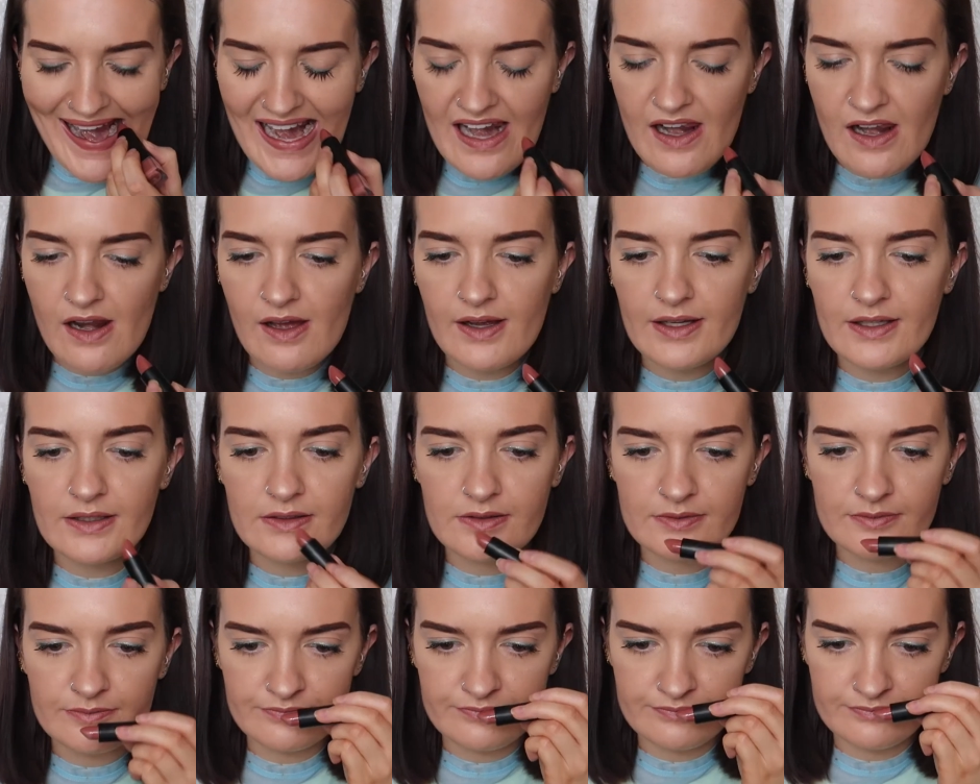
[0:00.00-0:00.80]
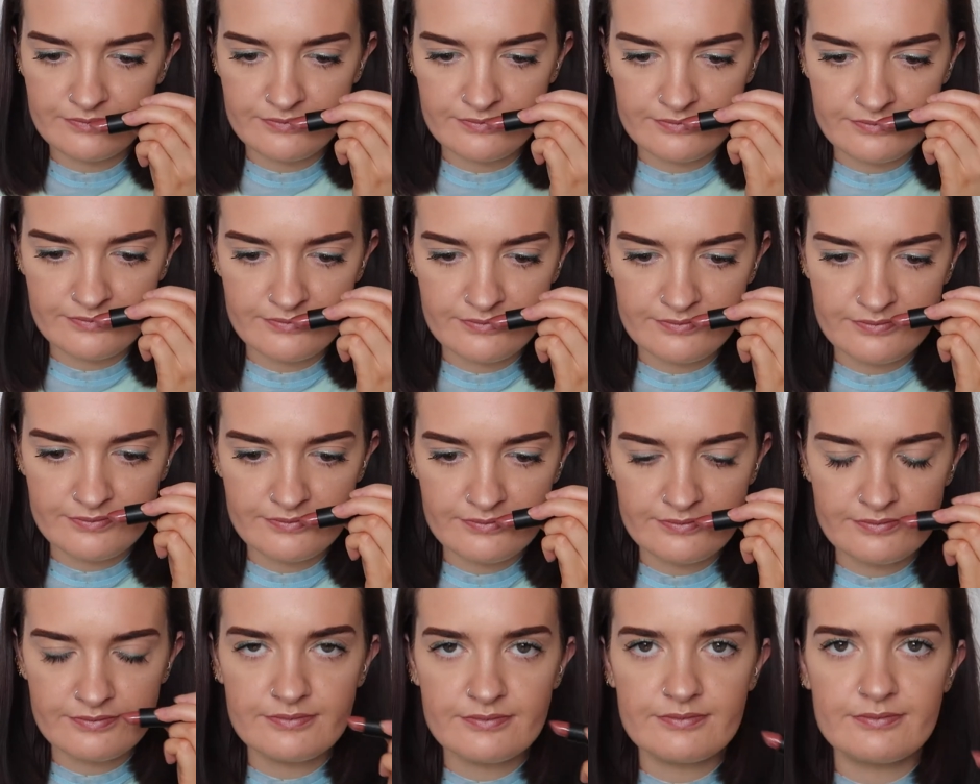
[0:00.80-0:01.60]
like,
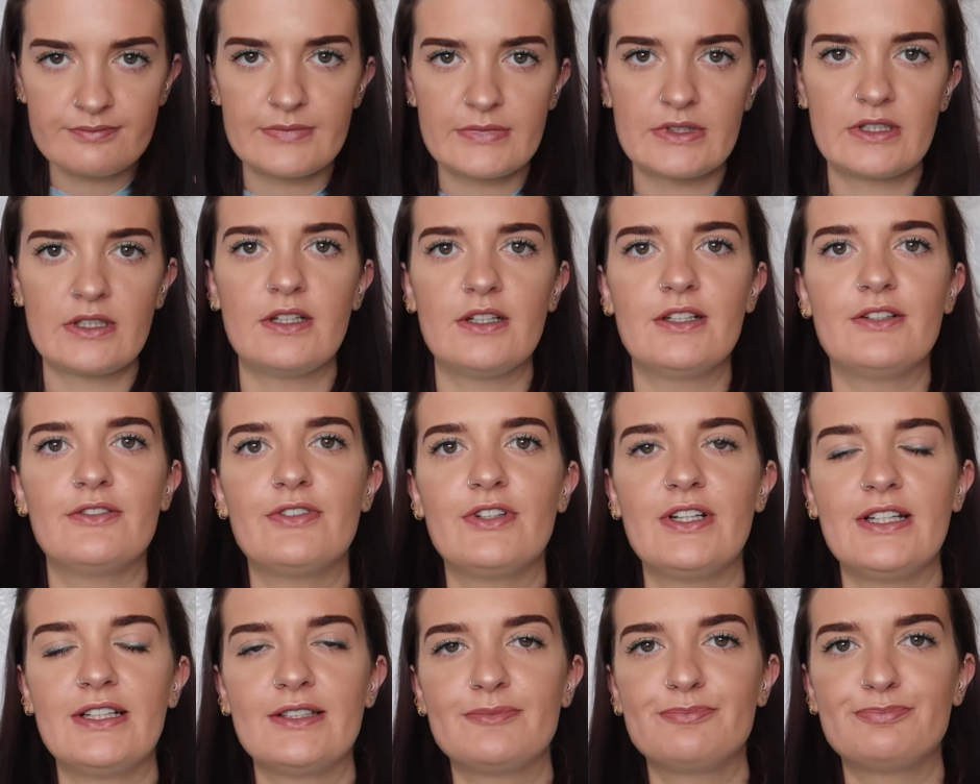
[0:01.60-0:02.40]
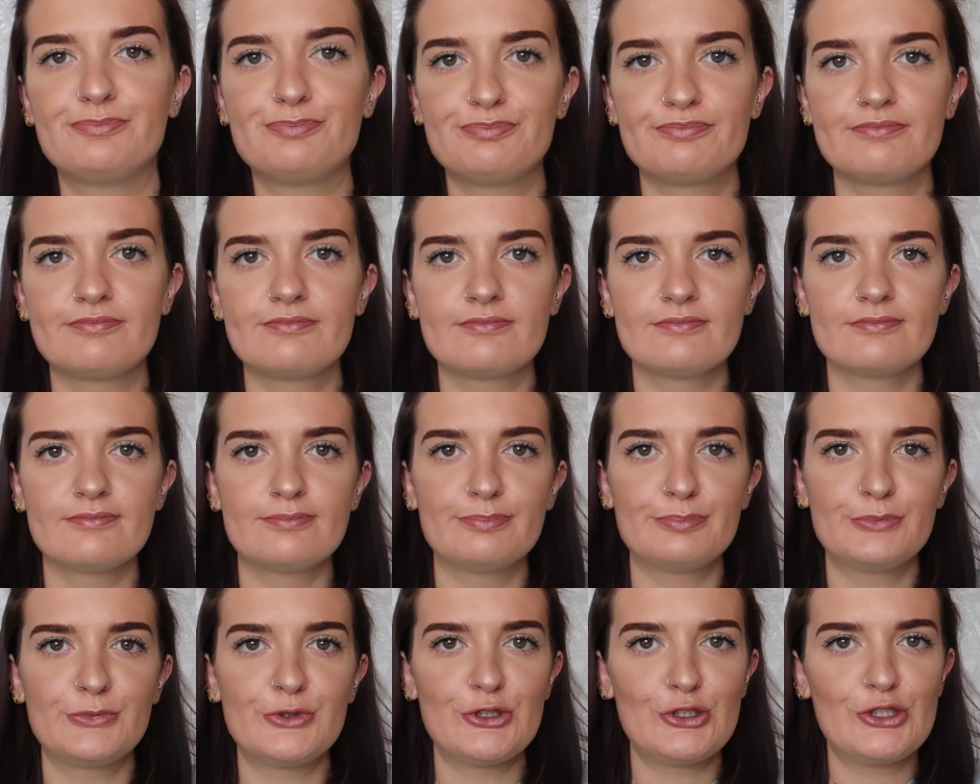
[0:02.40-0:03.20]
kind of like
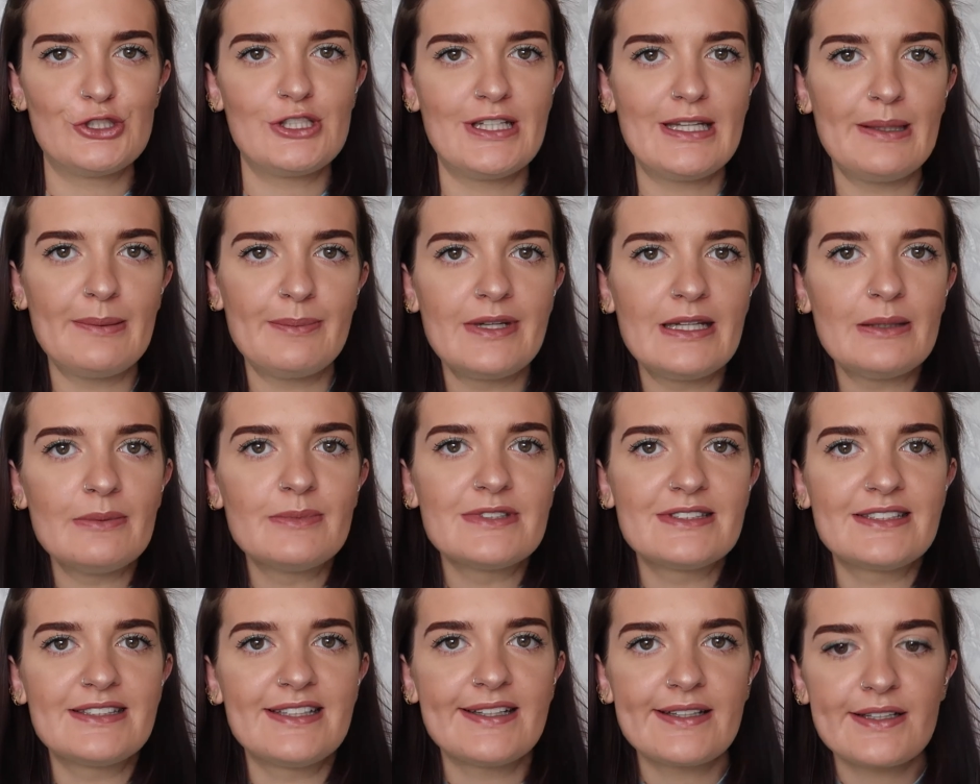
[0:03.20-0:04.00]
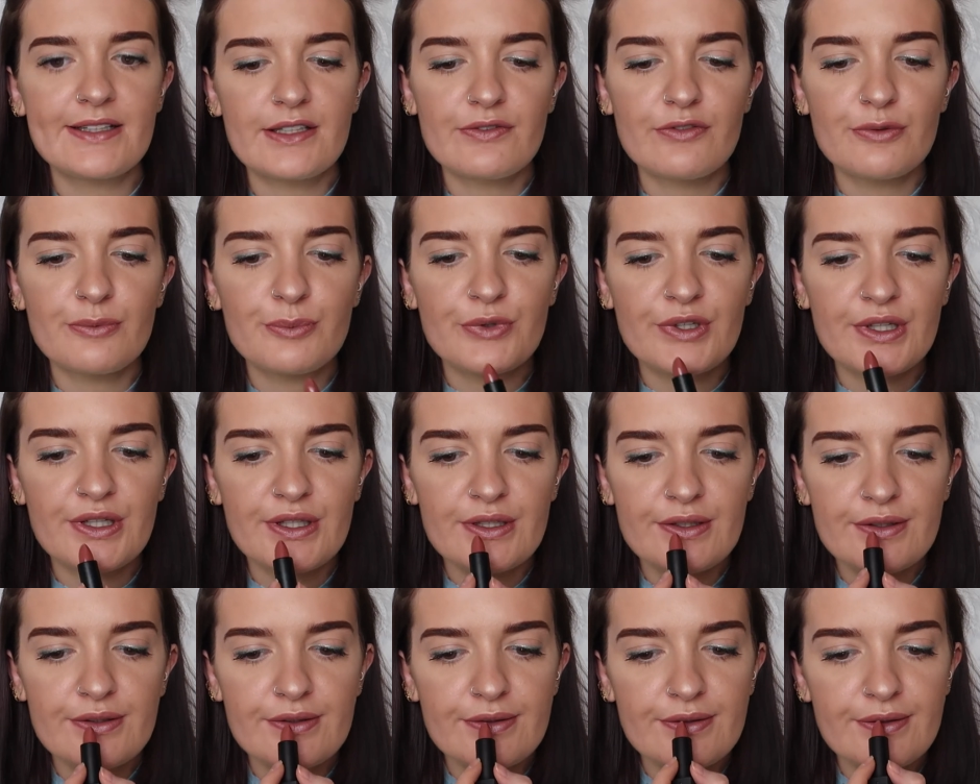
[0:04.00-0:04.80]
cheap lipstick, if I'm
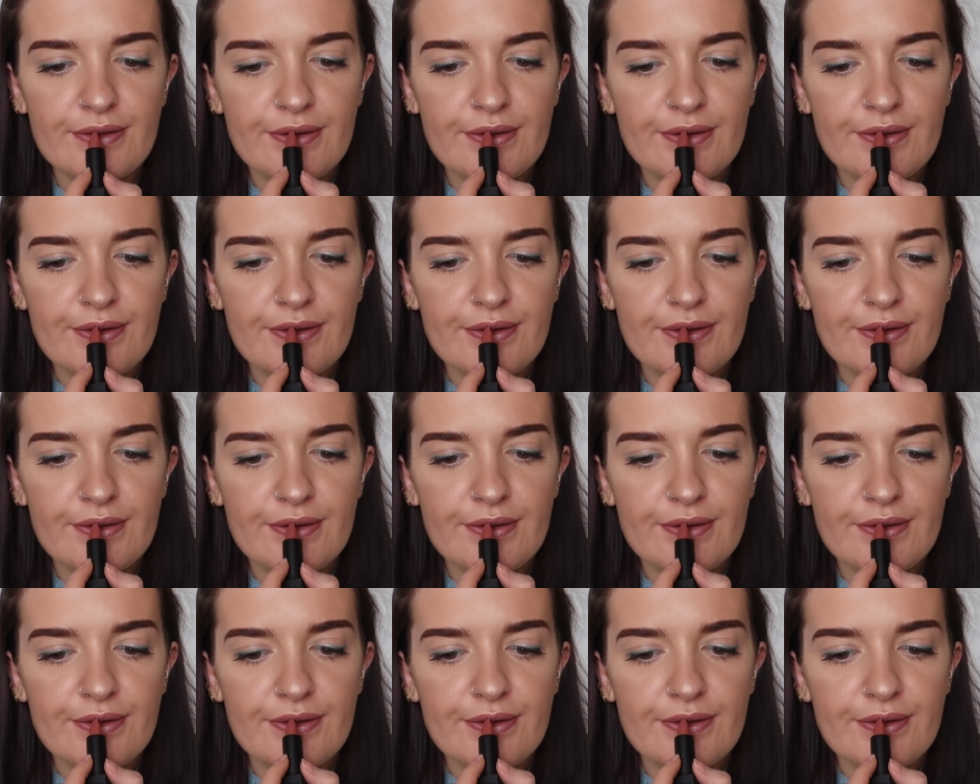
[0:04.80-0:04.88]
honest.